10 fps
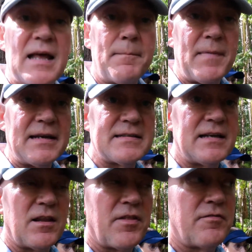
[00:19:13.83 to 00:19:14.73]
that makes
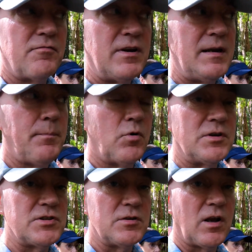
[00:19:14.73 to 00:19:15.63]
it a
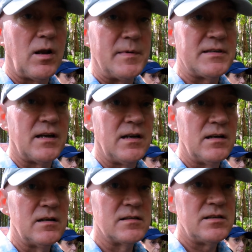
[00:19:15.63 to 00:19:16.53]
3.2 kilometre
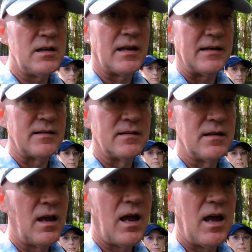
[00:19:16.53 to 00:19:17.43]
circuit.
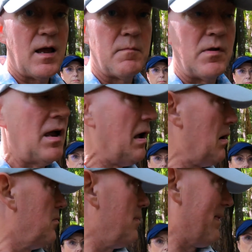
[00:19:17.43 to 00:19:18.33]

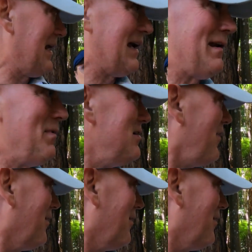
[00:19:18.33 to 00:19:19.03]
We better get a move